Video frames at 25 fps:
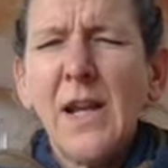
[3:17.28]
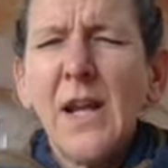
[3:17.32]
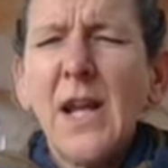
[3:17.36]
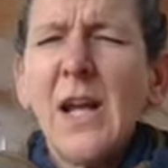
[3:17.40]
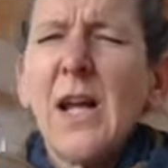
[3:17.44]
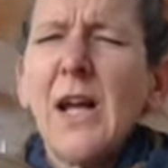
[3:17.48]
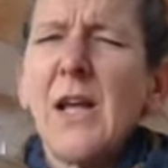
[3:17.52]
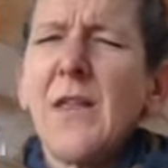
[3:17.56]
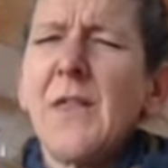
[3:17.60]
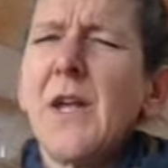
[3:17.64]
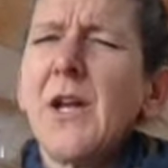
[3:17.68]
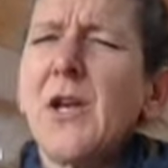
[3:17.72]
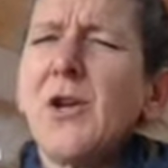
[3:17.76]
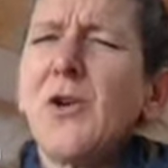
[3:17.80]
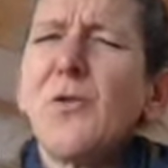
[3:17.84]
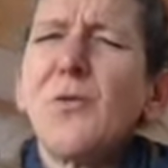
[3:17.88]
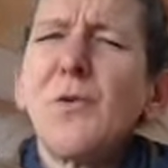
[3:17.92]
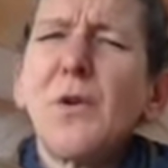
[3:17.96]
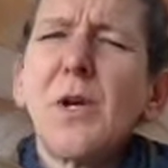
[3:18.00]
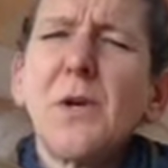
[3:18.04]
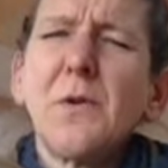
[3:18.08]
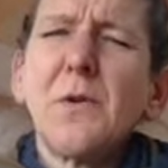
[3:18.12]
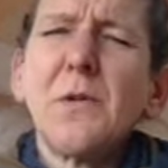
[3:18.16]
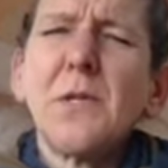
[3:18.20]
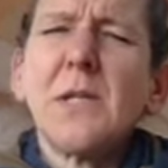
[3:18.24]
And then you'll
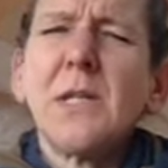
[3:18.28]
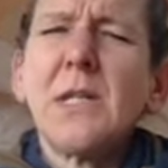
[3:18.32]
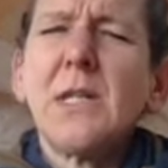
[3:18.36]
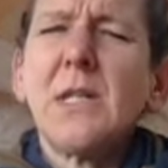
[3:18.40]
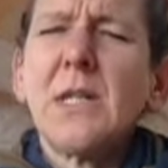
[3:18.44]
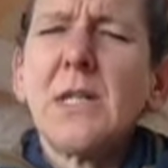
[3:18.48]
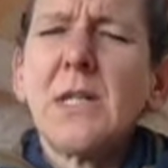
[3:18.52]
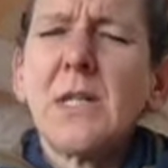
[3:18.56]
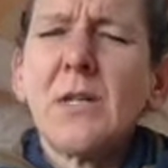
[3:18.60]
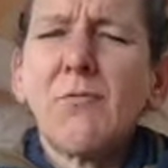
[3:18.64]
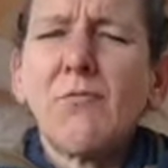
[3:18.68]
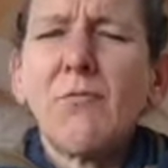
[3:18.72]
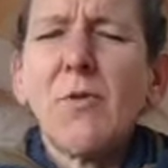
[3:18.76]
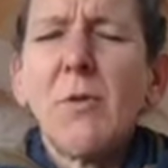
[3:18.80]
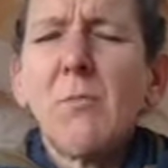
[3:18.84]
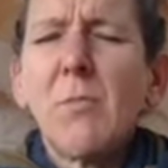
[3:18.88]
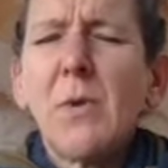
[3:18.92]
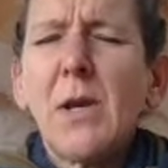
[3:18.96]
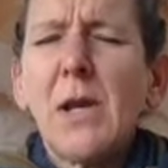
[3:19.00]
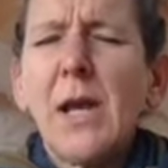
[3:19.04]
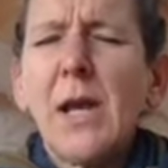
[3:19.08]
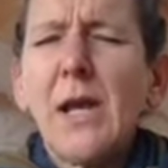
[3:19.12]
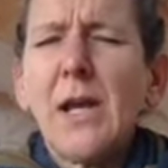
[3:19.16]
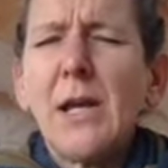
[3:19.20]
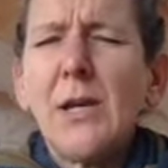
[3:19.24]
notice the rib
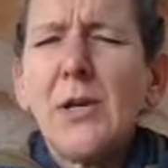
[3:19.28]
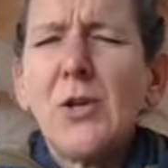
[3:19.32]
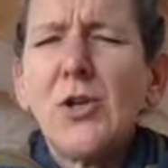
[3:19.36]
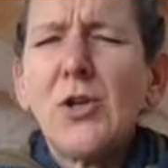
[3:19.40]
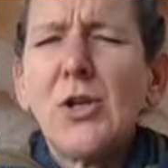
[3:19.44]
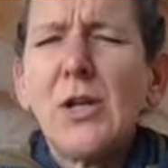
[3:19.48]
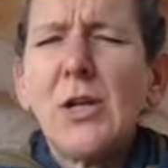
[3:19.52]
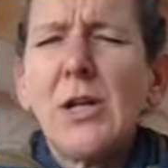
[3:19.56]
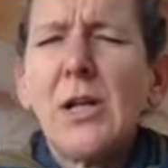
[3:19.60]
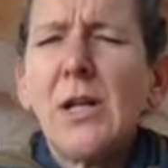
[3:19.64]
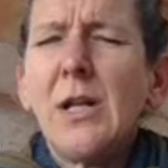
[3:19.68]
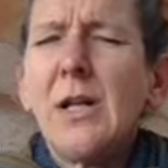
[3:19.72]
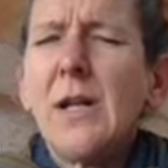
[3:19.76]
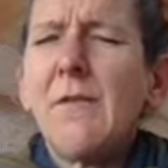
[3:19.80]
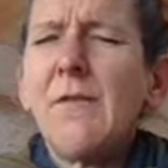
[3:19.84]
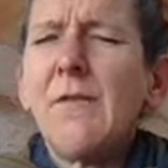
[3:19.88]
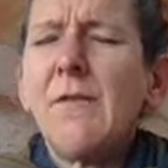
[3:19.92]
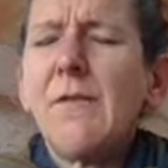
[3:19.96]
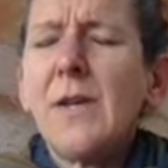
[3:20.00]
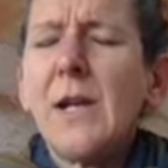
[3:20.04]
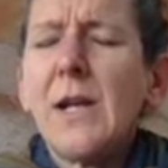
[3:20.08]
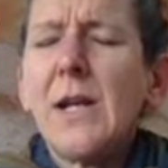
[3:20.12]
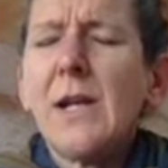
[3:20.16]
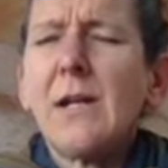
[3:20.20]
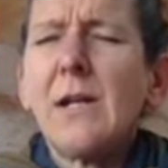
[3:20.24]
cage
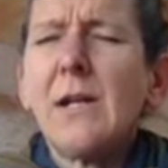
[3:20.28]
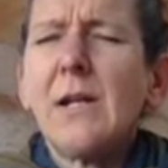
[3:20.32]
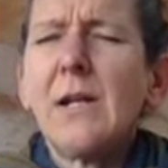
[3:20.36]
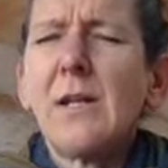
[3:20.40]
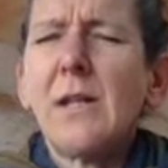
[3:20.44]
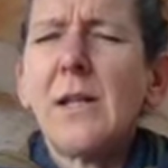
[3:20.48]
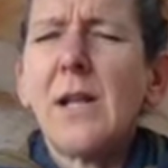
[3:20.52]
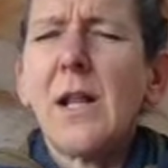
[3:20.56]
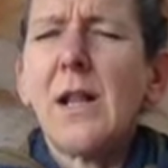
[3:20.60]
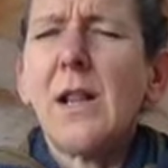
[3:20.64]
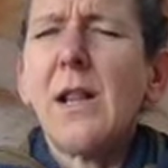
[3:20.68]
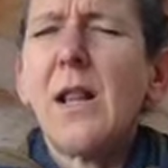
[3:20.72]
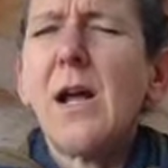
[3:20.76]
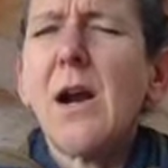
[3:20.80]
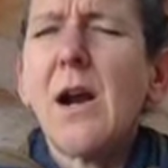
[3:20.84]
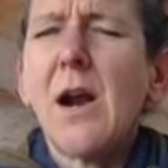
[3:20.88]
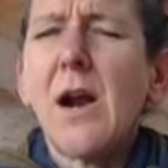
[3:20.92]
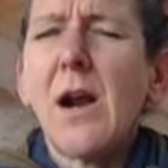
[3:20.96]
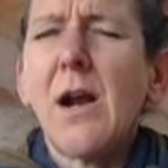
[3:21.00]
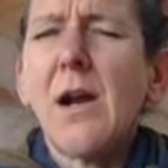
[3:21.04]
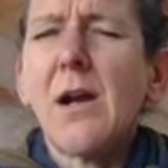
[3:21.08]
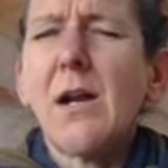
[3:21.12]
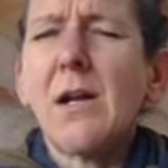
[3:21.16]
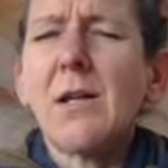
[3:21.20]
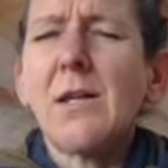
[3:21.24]
lifting, the
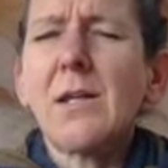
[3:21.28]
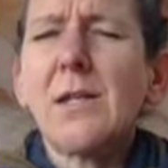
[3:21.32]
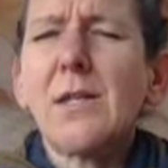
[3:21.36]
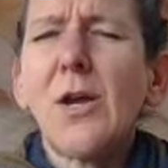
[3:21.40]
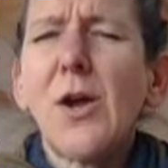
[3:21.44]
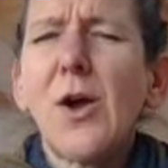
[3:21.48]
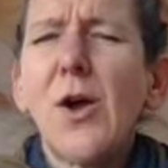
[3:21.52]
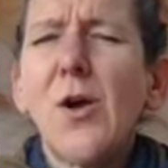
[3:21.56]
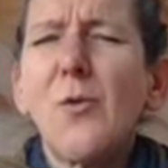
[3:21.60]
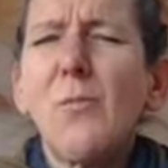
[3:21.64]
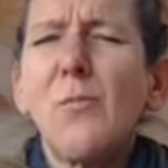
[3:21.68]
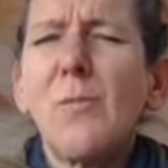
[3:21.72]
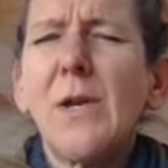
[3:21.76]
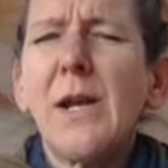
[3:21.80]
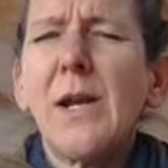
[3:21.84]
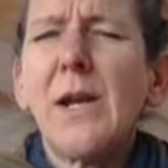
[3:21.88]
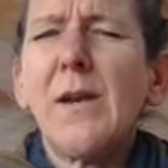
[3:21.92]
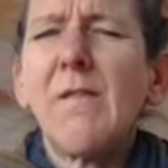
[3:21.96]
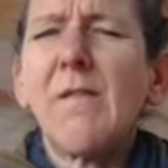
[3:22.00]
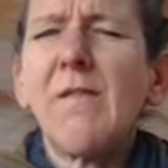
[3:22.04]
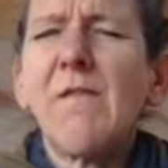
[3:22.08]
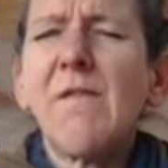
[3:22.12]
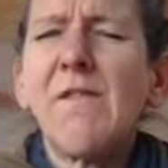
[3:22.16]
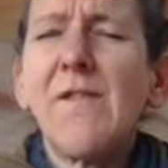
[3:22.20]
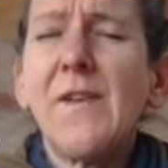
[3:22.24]
lungs
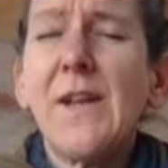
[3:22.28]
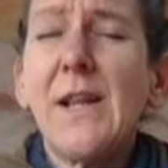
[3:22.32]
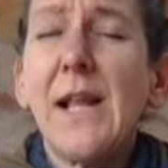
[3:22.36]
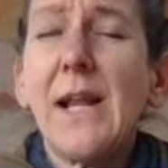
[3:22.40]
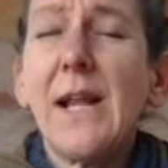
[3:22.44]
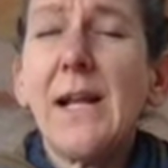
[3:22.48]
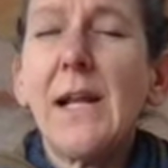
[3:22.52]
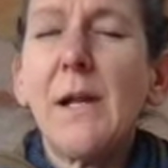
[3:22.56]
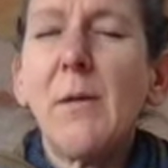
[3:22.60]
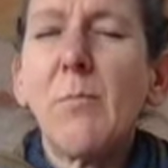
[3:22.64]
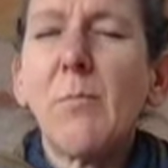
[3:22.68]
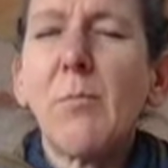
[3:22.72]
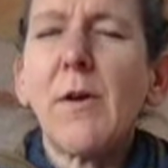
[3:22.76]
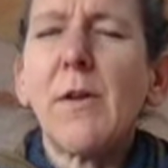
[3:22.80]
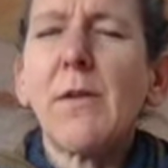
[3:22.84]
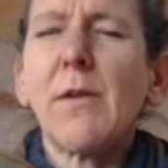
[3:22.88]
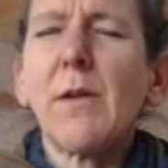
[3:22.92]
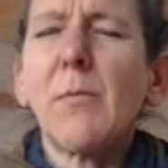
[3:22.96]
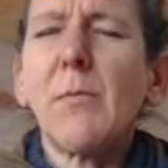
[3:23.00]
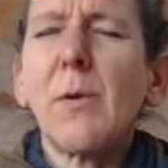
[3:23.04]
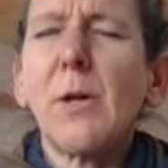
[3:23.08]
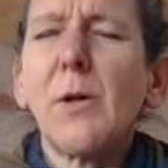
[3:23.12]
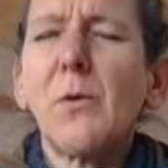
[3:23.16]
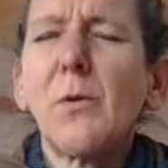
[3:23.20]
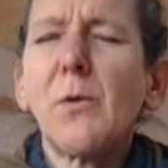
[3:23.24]
opening, filling, breath
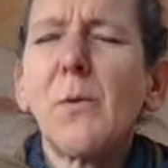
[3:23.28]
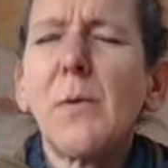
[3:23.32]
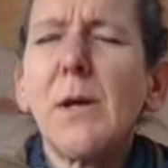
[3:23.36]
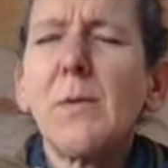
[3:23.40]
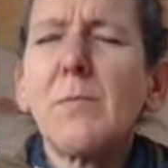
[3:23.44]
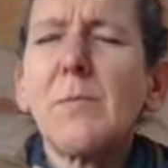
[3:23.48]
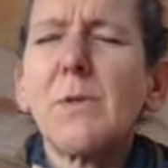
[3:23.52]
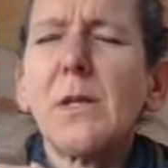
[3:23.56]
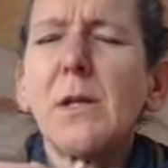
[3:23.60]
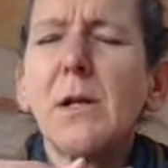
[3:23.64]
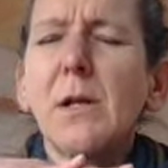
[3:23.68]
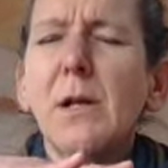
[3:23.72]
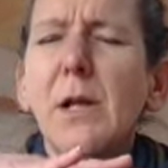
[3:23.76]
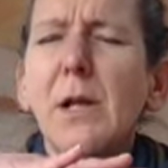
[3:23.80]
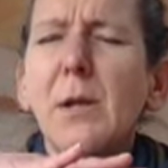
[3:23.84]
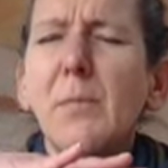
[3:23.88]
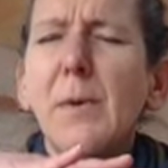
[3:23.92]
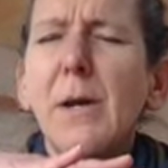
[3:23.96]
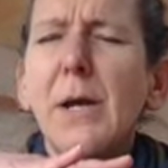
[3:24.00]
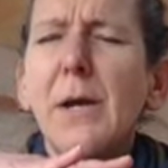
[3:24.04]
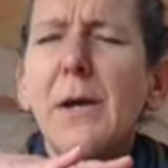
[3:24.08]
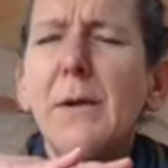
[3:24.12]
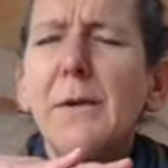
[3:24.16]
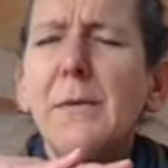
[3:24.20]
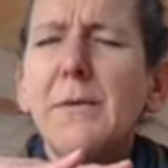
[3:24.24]
coming all the way up to the
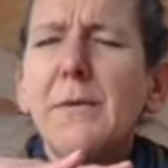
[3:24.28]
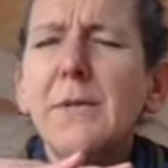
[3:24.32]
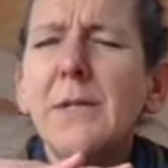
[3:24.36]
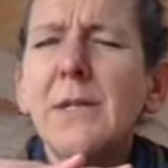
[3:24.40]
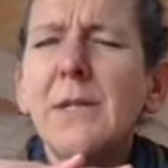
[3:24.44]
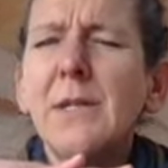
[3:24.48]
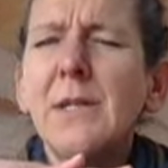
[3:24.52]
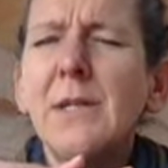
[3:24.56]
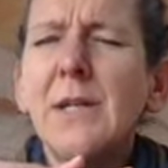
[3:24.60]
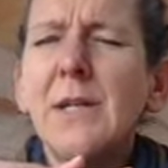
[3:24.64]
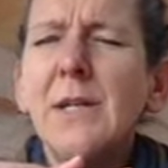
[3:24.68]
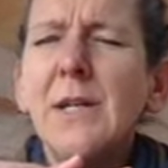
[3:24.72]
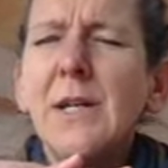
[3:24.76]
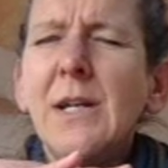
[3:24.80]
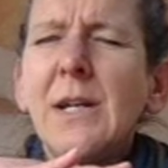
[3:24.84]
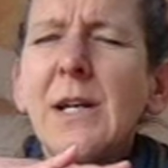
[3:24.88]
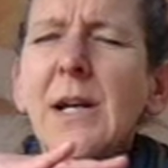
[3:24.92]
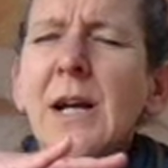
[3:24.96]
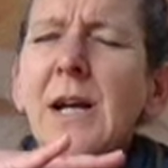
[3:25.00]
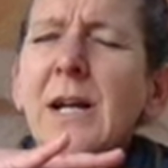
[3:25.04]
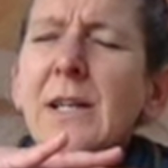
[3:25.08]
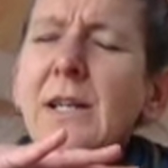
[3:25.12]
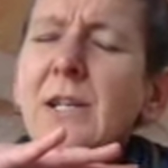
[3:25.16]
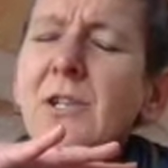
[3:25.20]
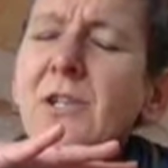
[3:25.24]
collarbones,
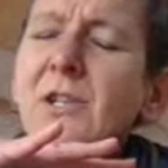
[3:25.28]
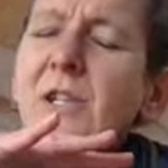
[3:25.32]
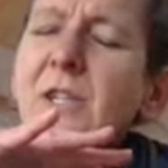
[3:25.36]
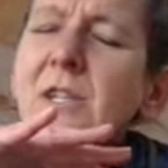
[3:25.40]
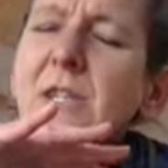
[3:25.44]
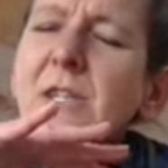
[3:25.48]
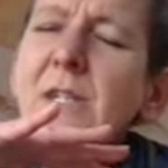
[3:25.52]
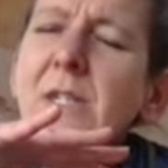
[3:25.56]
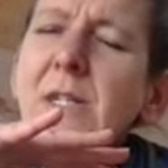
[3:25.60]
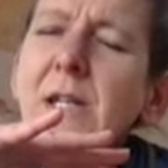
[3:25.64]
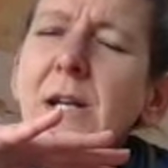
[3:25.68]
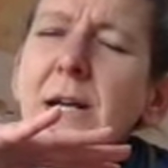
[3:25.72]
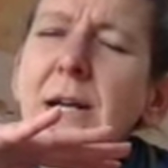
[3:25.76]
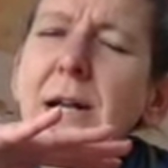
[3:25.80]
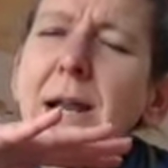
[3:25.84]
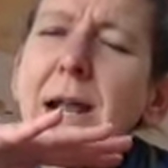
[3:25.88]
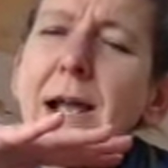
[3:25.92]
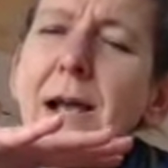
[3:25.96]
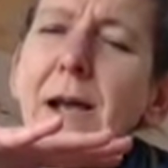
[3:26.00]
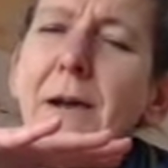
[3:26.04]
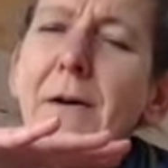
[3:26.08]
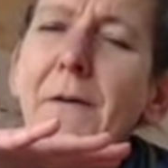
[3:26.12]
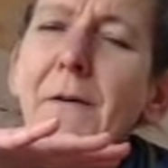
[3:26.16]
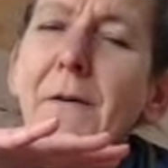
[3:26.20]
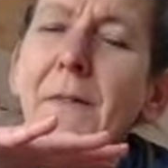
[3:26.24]
and then just sign it
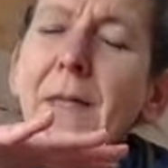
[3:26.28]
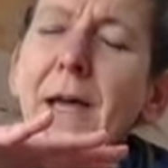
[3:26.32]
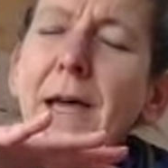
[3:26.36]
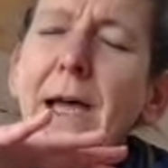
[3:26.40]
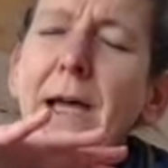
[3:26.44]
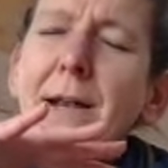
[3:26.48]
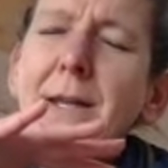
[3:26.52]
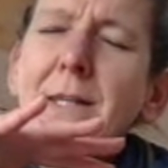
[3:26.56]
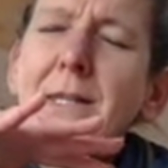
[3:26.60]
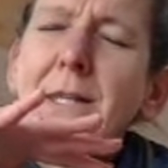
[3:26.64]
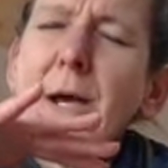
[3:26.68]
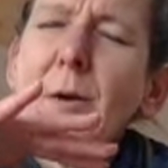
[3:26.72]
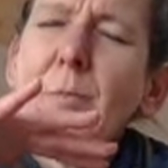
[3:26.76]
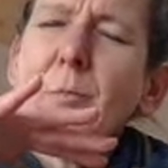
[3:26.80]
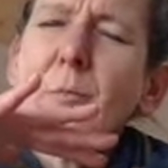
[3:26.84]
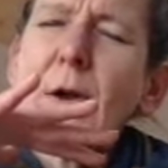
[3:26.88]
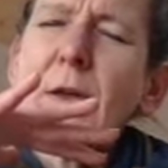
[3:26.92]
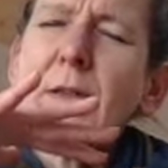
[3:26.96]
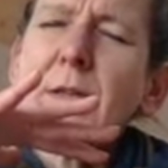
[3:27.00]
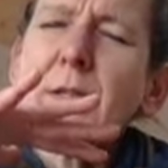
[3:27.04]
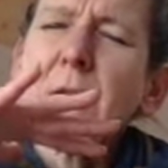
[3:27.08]
out on that exhale breath.